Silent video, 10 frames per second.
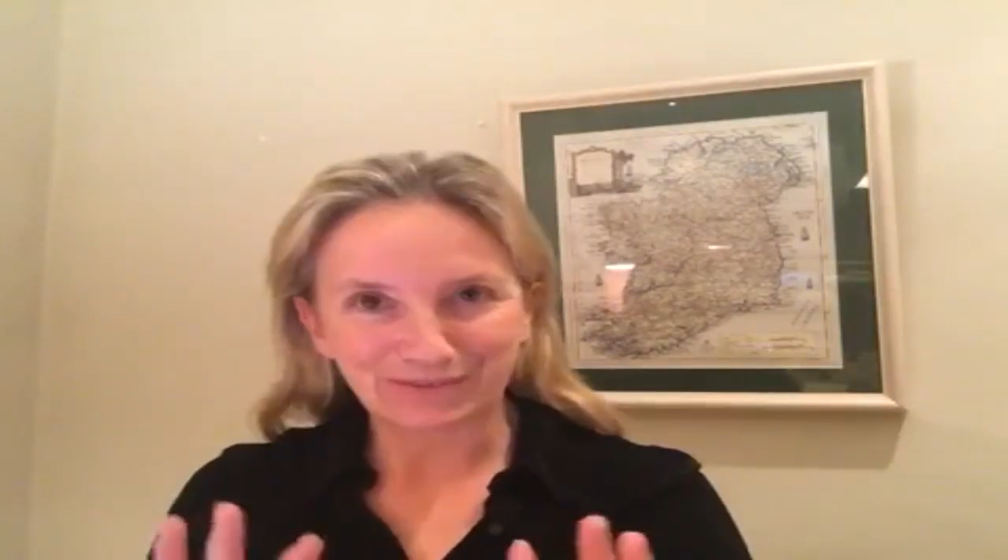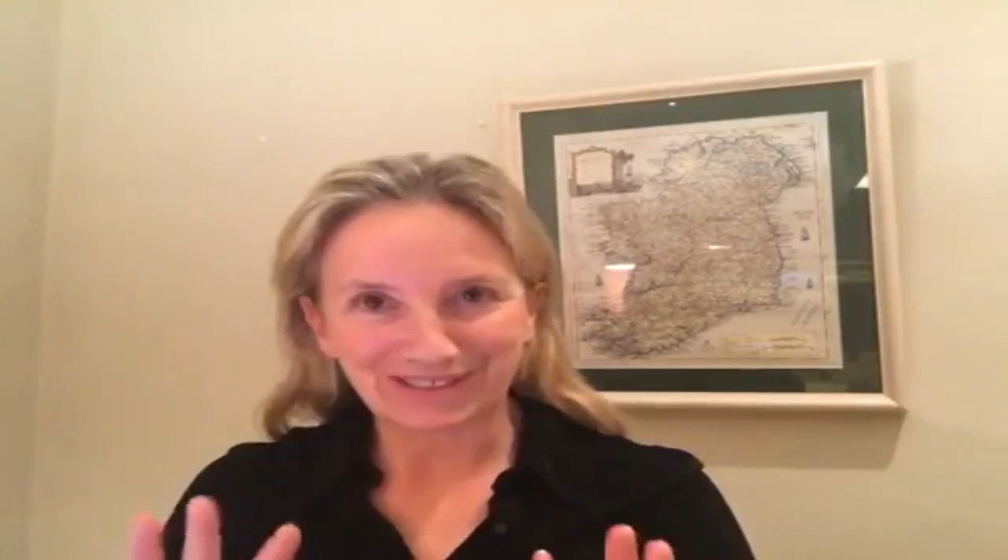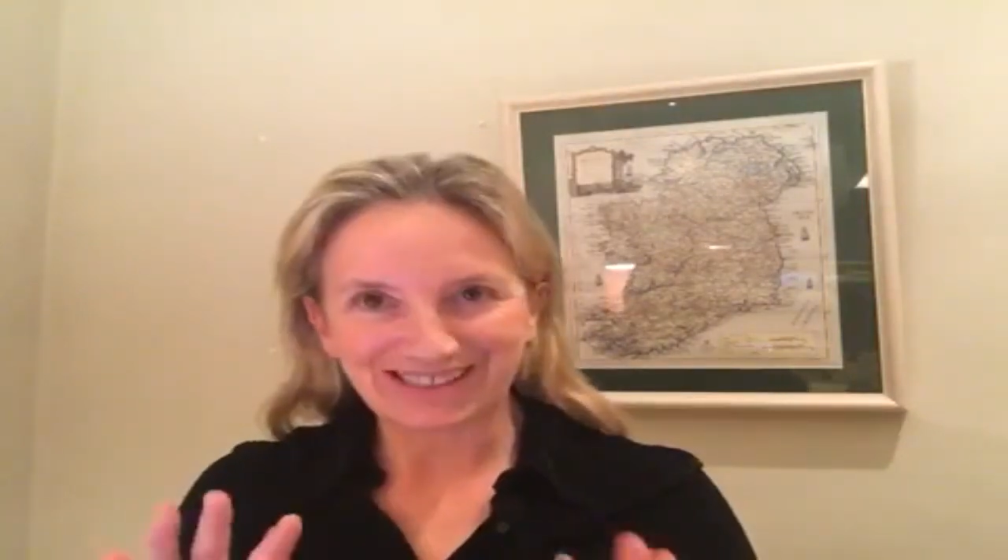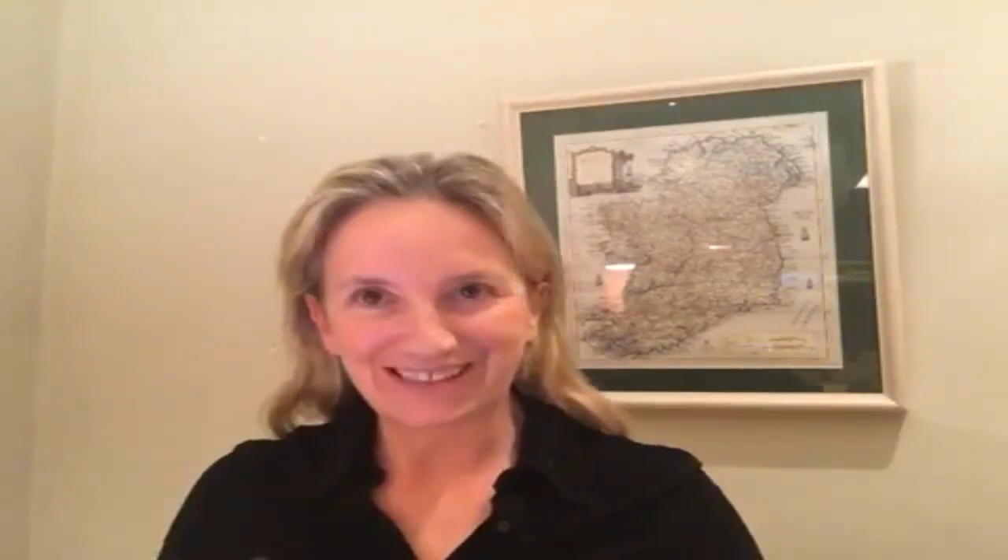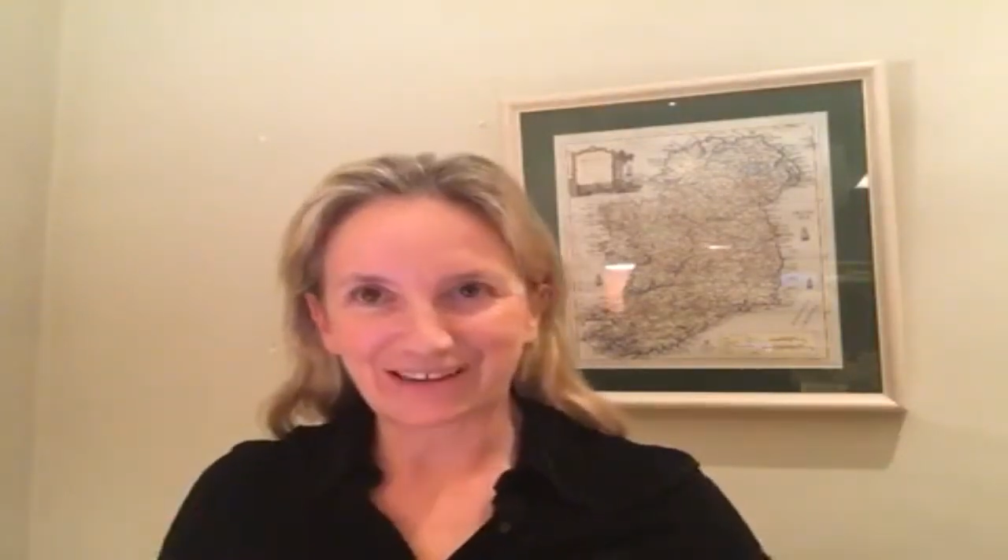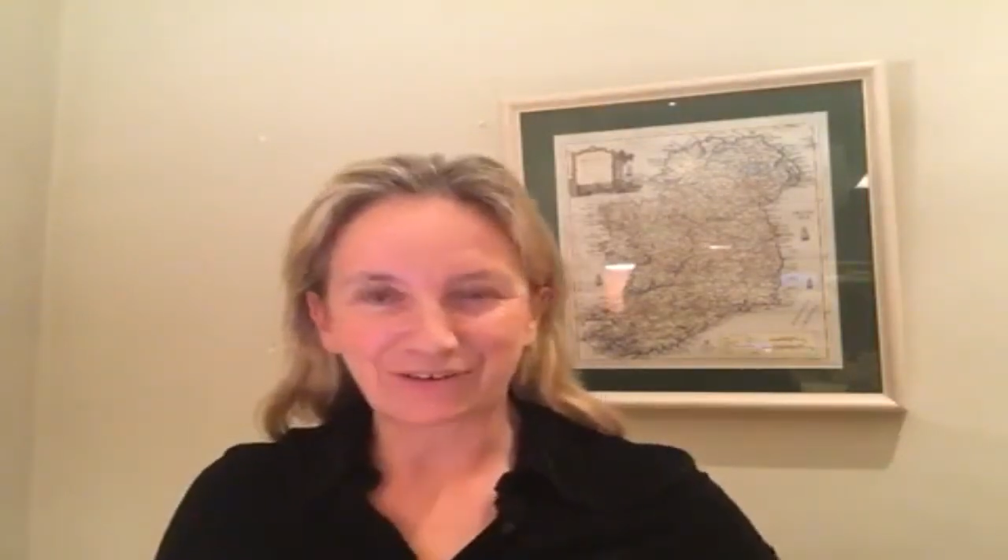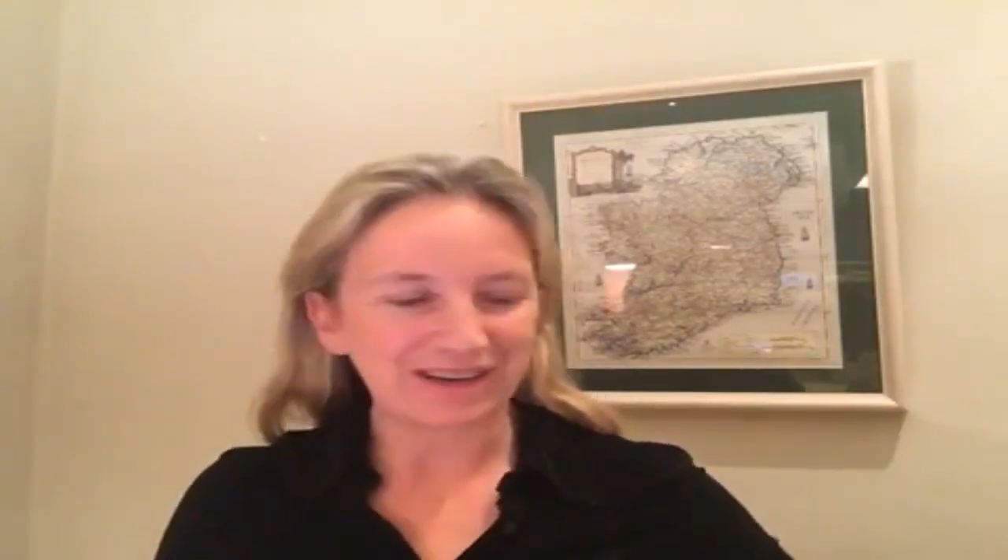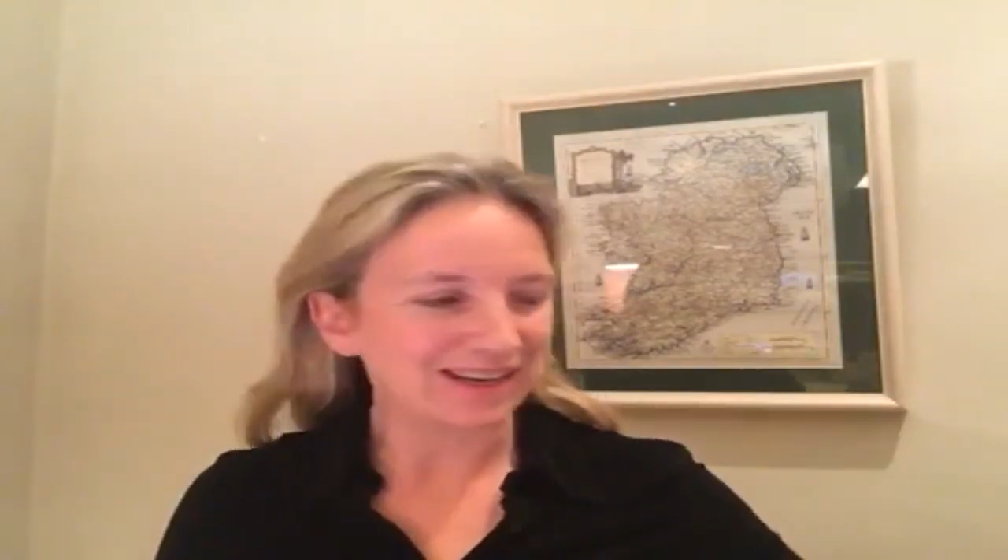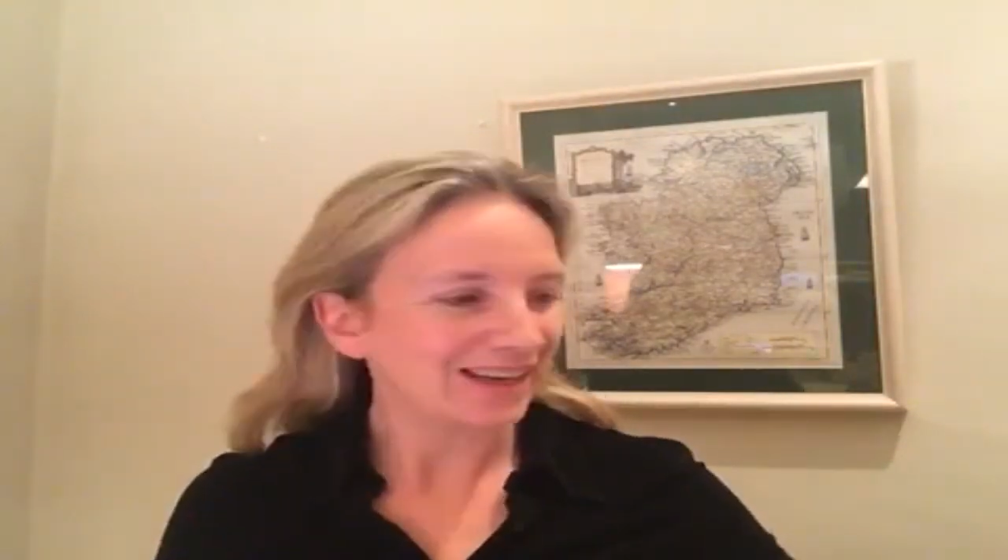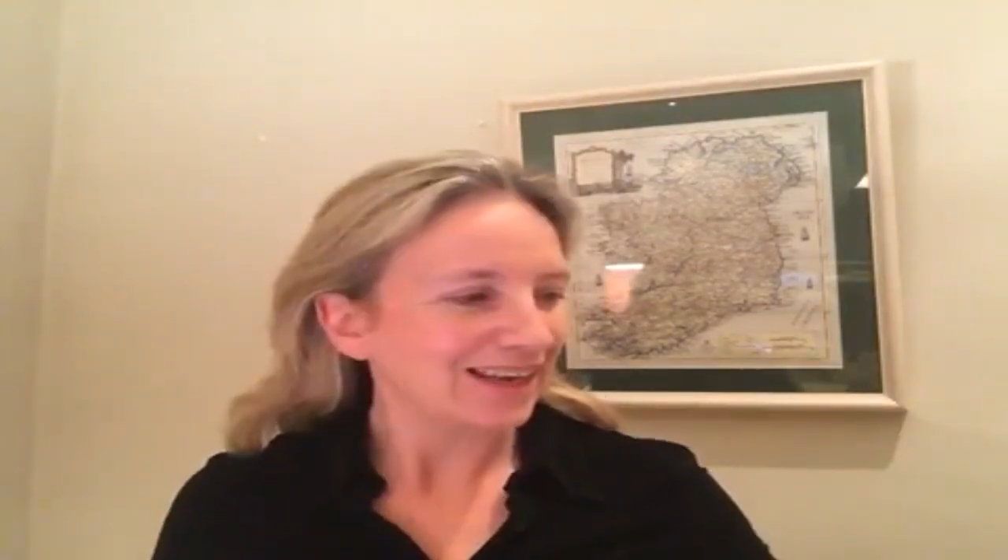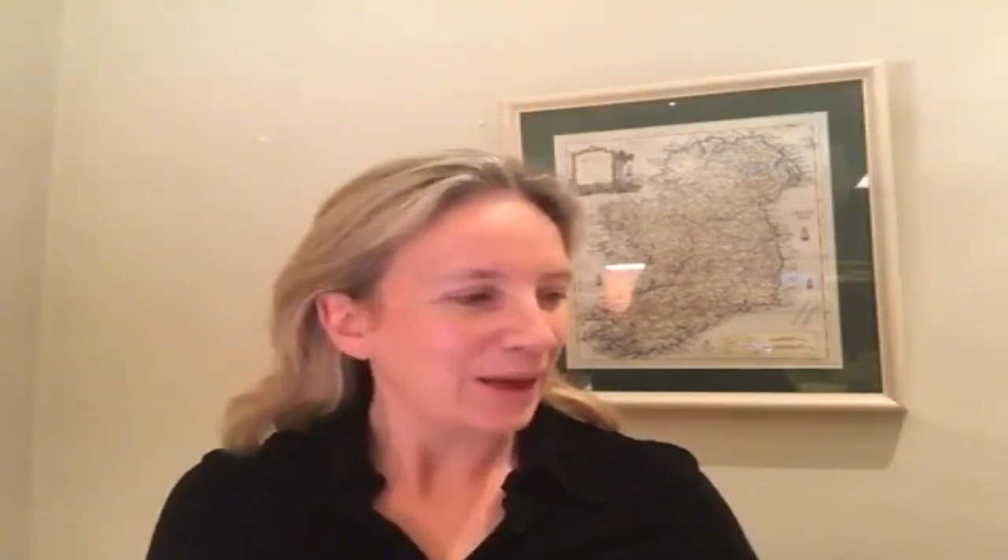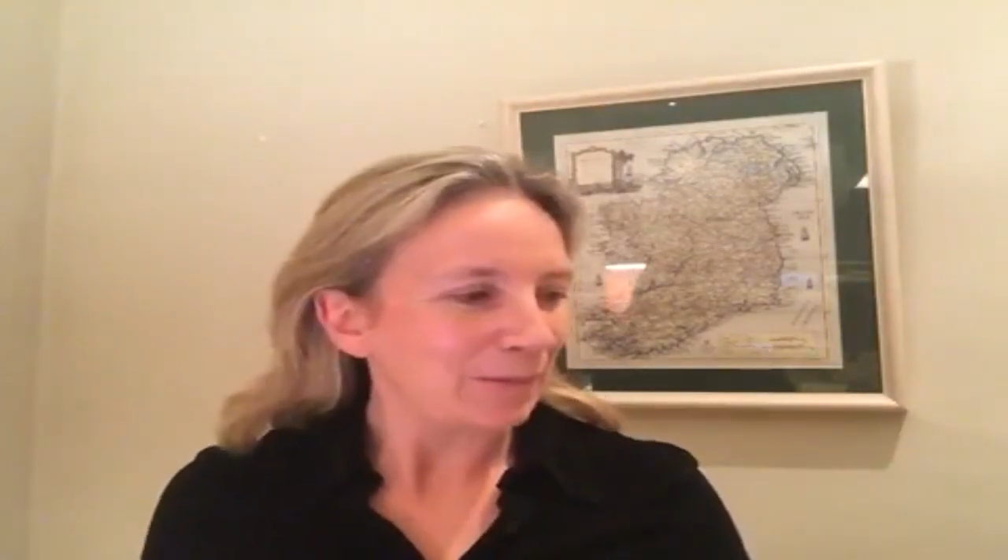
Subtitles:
will stay away,